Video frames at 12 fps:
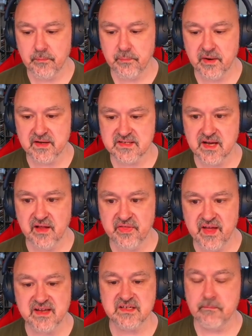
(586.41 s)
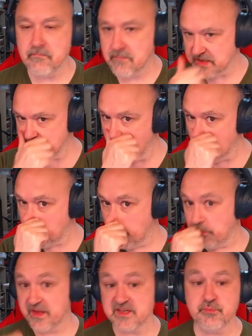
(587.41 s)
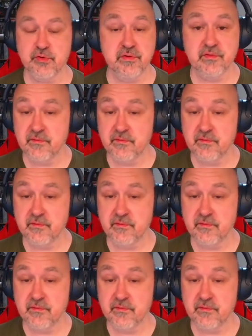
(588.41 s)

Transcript: but that is a much more complex proof,